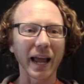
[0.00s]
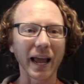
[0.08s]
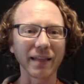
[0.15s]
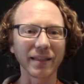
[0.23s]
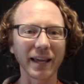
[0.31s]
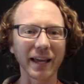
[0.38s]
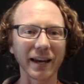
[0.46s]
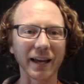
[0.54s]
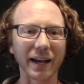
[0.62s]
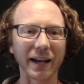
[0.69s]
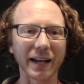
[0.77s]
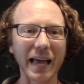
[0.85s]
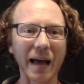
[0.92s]
then
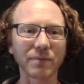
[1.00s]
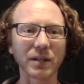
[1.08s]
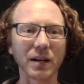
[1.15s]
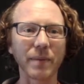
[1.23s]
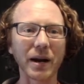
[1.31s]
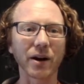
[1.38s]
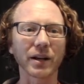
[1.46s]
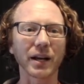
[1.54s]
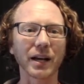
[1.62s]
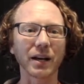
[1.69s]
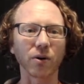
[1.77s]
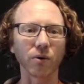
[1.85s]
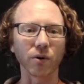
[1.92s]
Captain
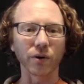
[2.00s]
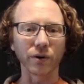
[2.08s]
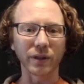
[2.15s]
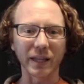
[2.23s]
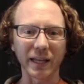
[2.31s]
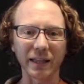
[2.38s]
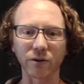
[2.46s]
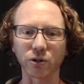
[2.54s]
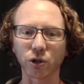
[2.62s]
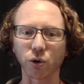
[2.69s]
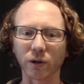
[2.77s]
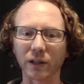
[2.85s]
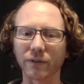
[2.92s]
America, or there was a
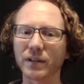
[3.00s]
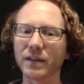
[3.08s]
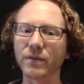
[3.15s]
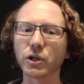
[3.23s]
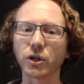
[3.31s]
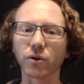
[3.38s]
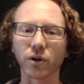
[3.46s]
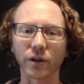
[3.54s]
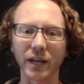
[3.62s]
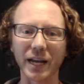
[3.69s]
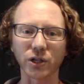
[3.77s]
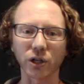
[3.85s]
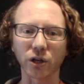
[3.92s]
short-lived TV show
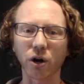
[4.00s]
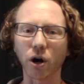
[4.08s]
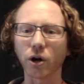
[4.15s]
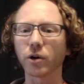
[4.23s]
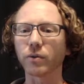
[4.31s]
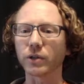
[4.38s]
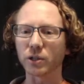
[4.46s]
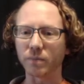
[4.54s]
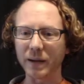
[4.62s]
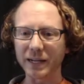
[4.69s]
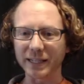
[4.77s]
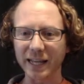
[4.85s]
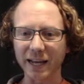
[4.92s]
called Agent Carter, which is
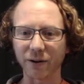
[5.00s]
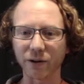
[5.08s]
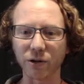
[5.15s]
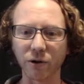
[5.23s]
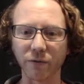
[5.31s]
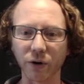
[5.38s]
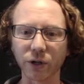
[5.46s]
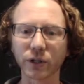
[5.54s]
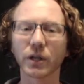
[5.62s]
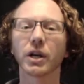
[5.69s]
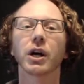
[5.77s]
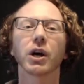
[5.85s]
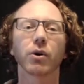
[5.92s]
based in that universe,
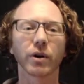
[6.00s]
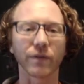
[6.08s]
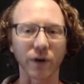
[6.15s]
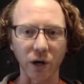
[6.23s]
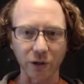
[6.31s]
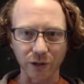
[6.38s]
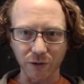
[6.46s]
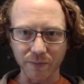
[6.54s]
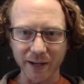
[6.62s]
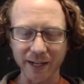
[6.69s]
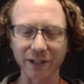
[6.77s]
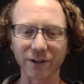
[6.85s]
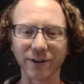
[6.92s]
would have also
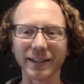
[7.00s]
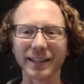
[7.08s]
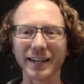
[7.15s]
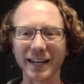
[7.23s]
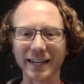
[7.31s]
been during the